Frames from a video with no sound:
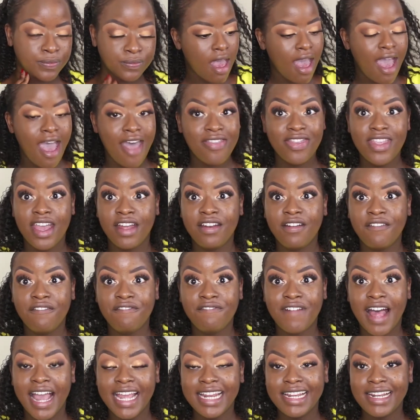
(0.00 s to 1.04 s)
And then
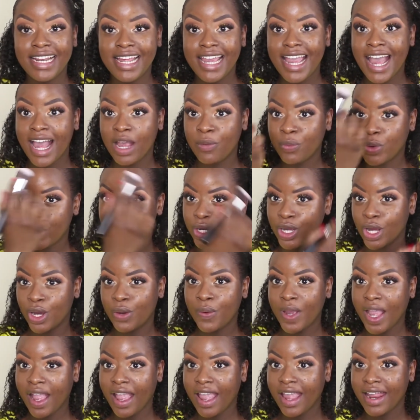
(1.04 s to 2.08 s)
finally, I want to
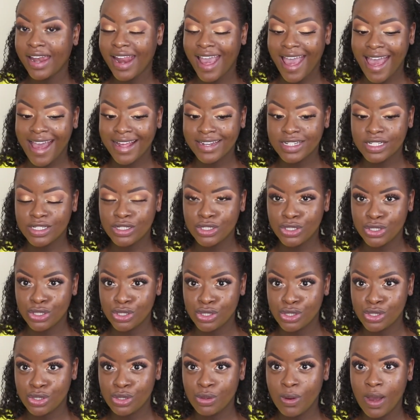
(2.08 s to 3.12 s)
go in and
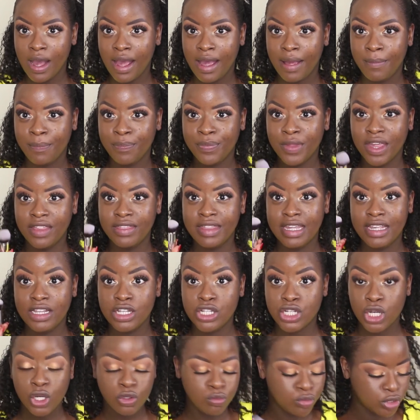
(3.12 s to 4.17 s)
do the
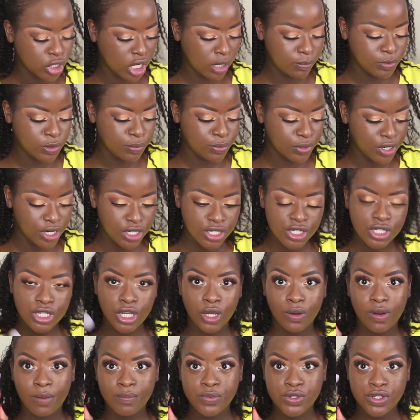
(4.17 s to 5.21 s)
dome-topped brush.
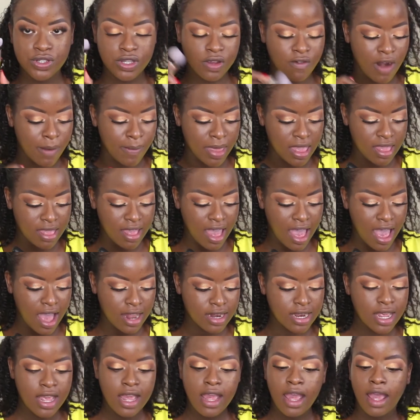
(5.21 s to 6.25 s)
So I'm just grabbing
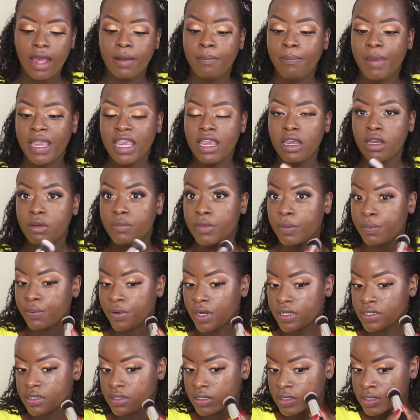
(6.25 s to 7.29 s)
that and picking up the
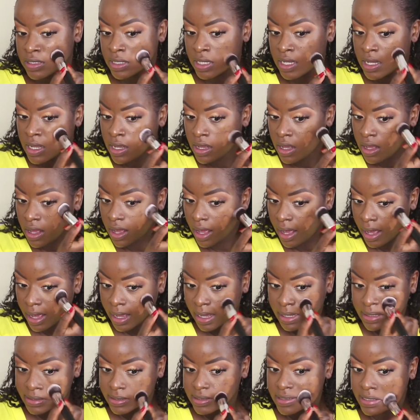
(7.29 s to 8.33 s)
product
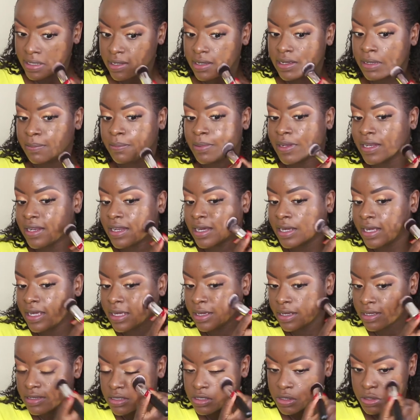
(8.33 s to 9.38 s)
and
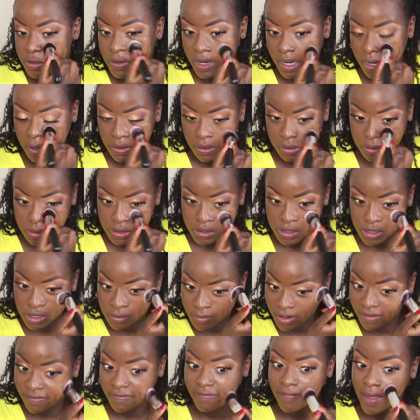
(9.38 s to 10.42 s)
applying it straight onto
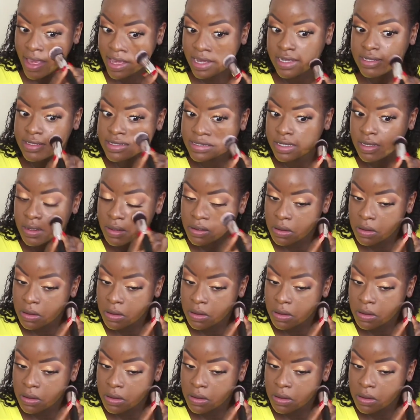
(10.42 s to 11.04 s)
my face.